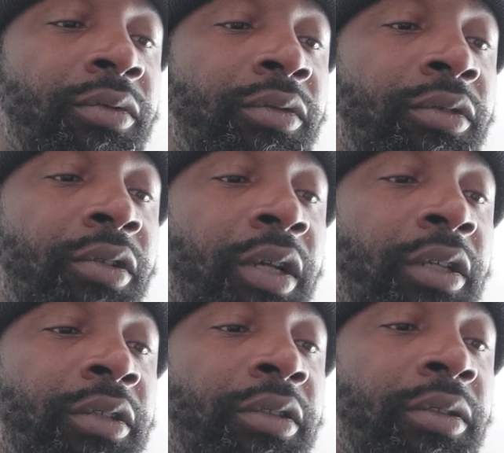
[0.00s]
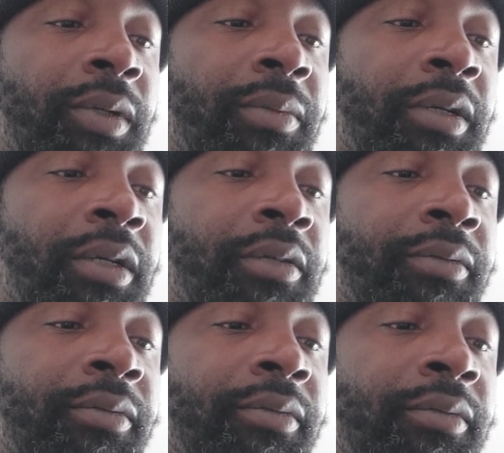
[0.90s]
So I listened to my
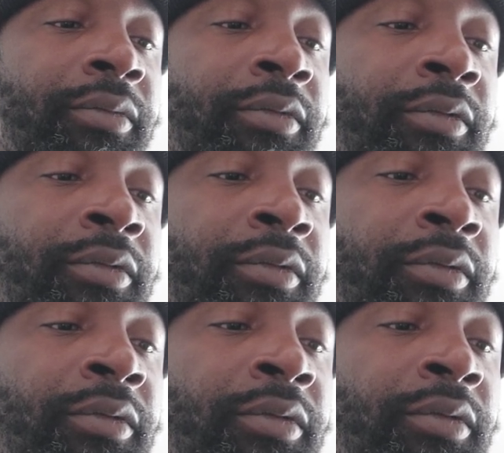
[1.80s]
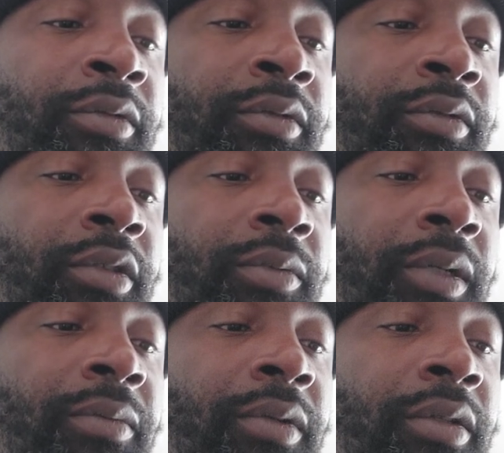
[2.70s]
mom because
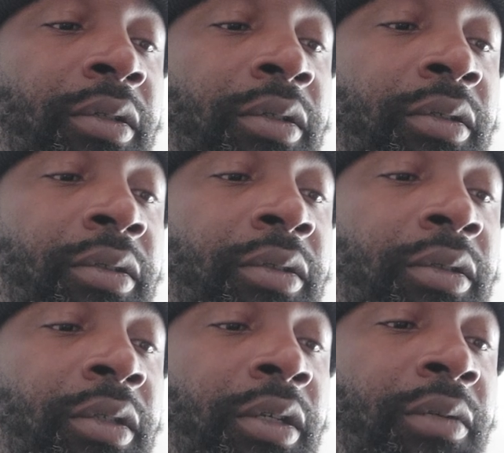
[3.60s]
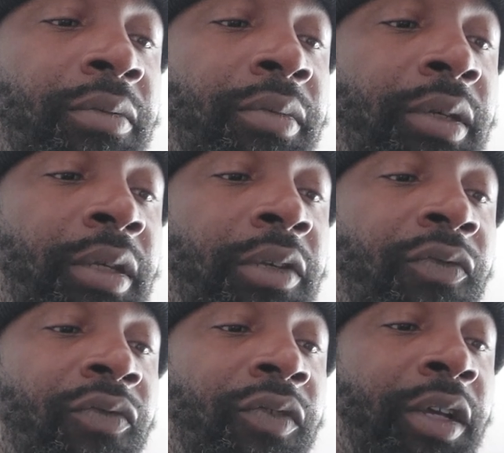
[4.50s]
my mother can be
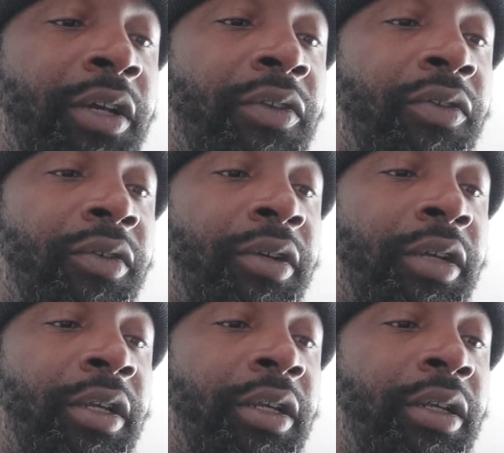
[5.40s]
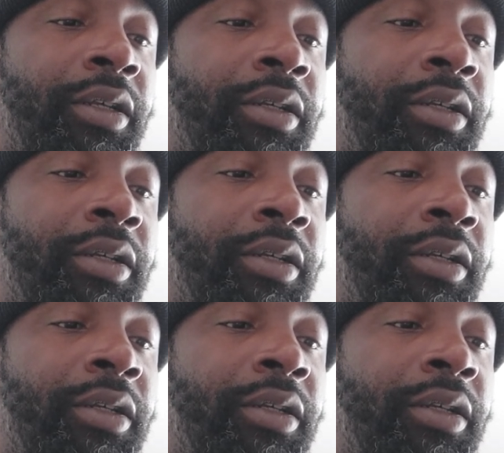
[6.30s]
very,